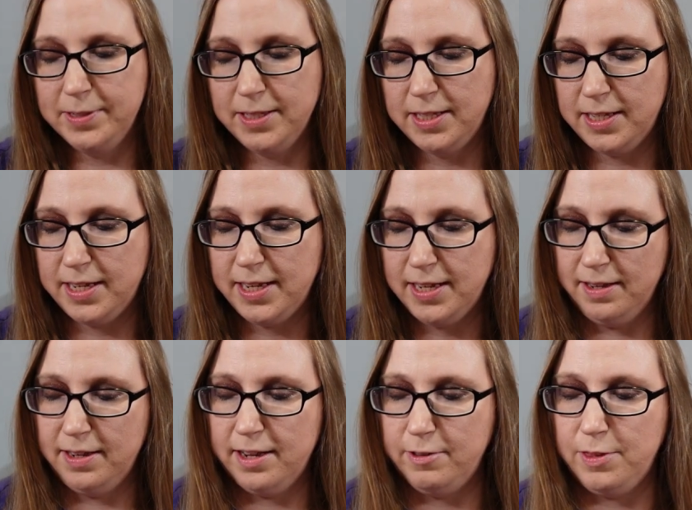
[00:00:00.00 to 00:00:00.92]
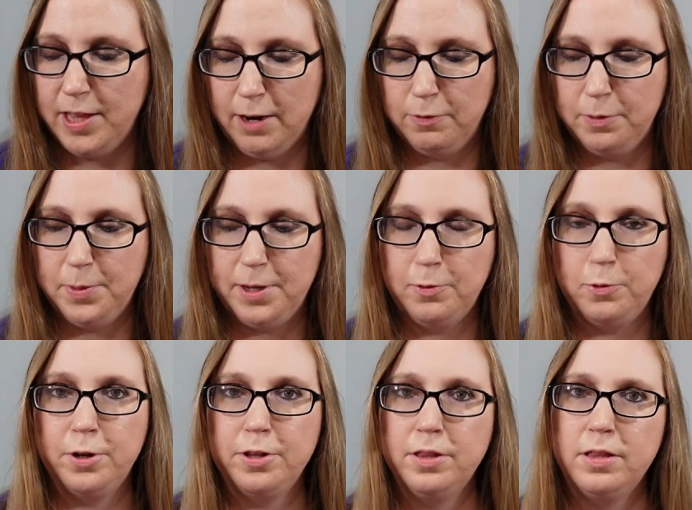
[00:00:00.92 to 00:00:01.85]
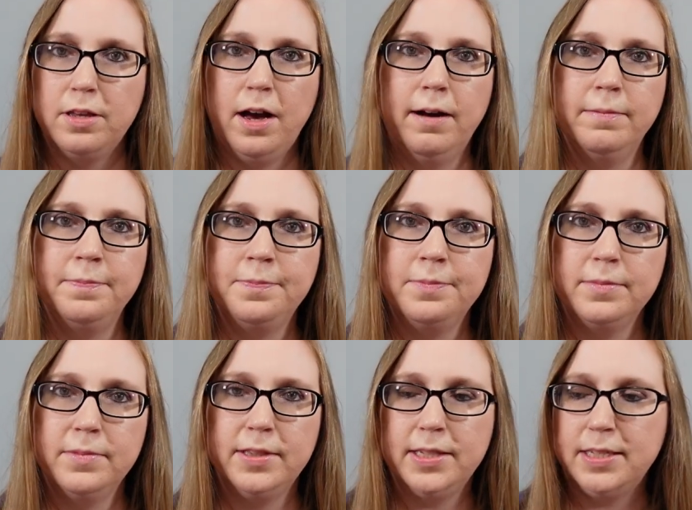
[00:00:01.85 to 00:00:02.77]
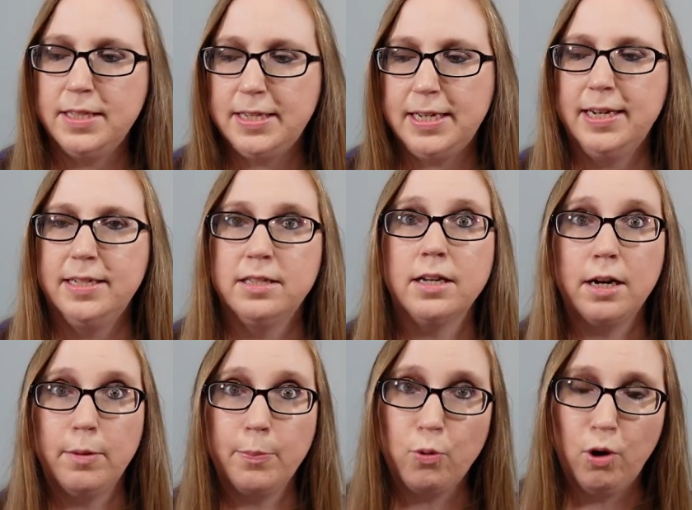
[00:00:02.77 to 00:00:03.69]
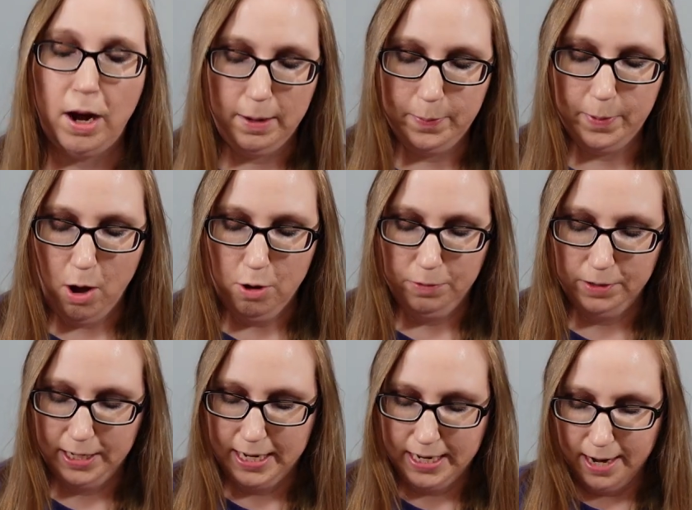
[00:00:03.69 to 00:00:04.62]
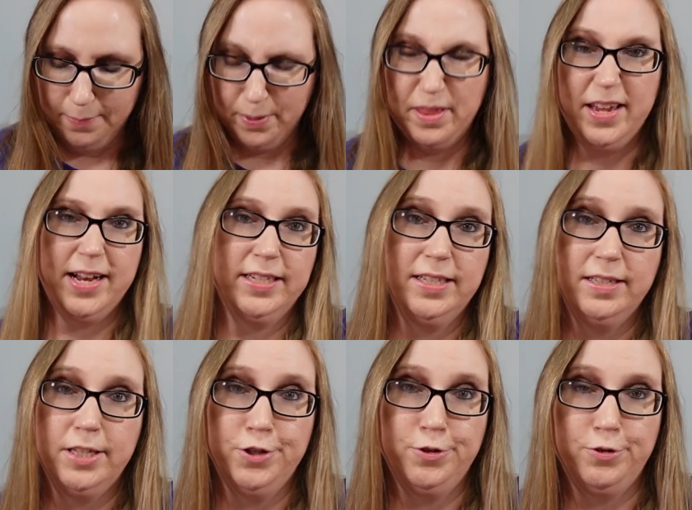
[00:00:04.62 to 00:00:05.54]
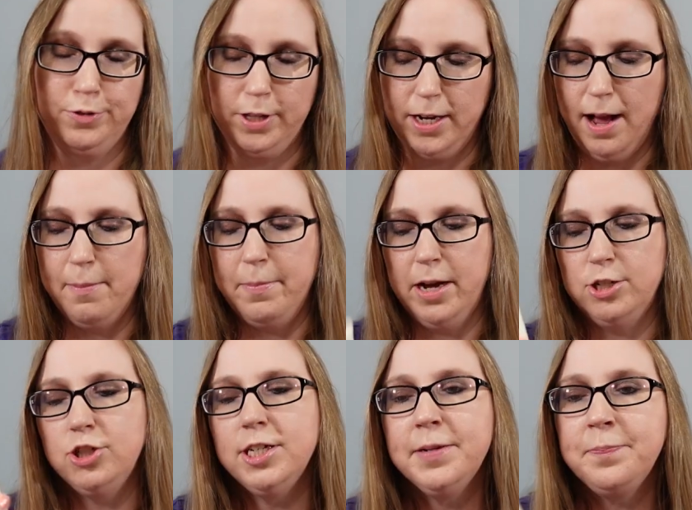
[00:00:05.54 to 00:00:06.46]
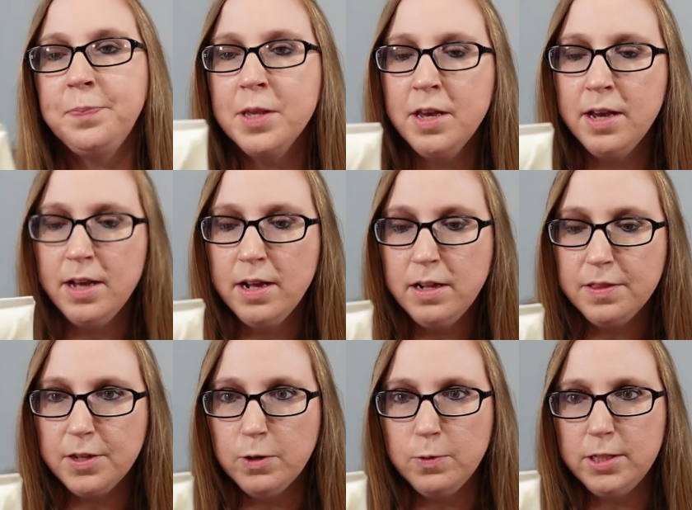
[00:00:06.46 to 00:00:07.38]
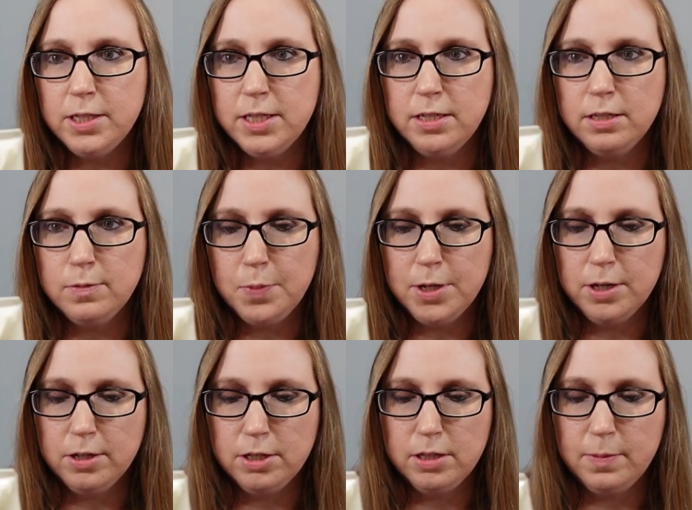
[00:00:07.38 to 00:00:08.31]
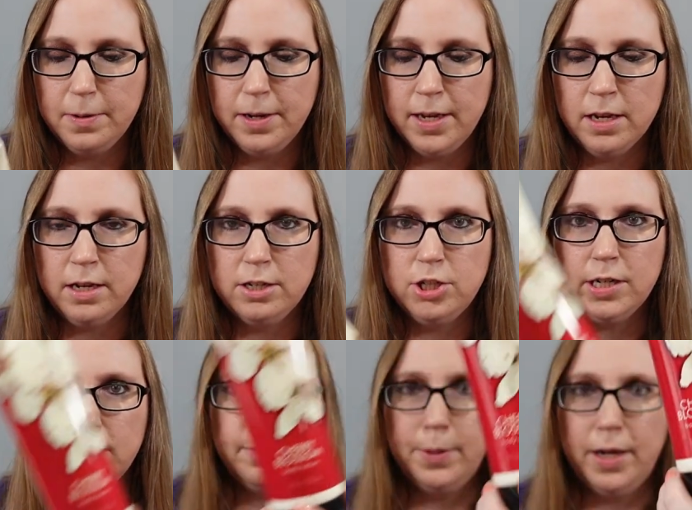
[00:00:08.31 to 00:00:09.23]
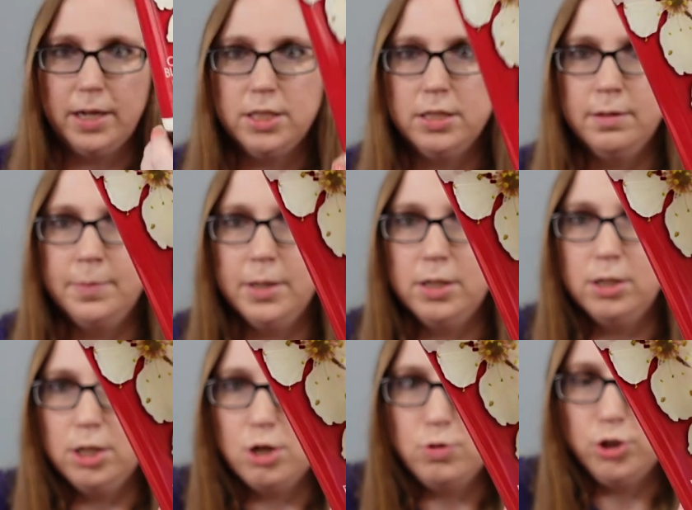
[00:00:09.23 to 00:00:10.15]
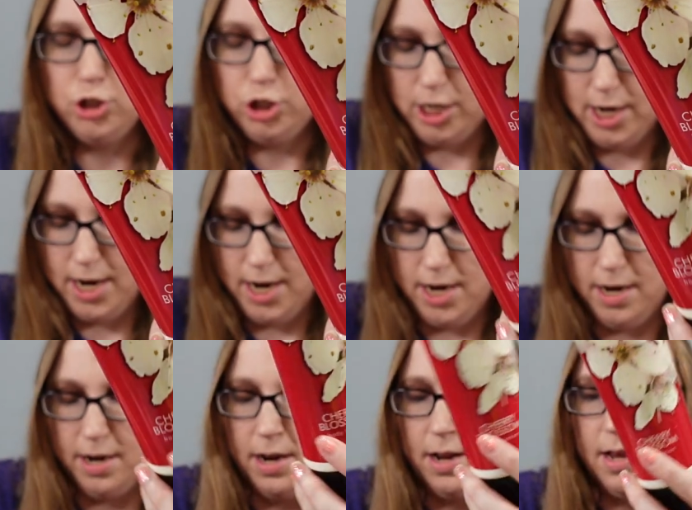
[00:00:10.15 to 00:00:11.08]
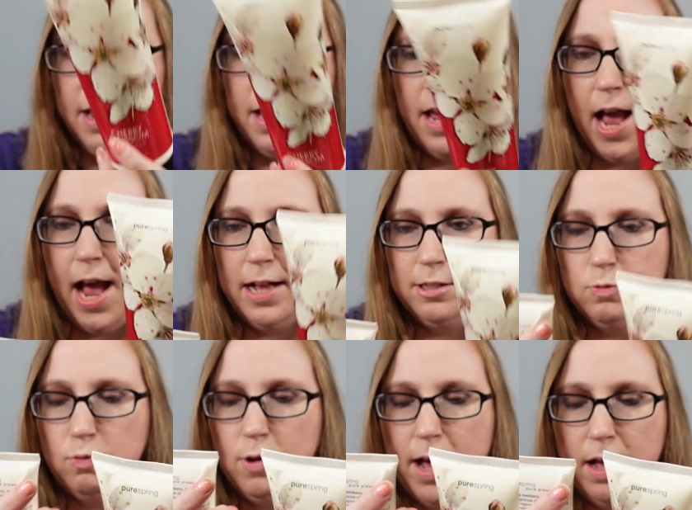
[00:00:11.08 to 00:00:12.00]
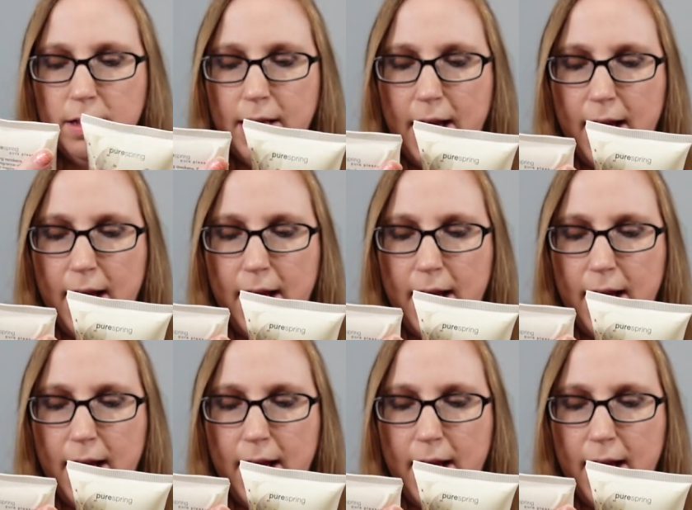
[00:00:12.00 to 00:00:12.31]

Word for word: and see if that would be worth um, listing as like a prop only type of thing since there's really not much in. There was this Pure Spring Cherry Blossom Lotion as well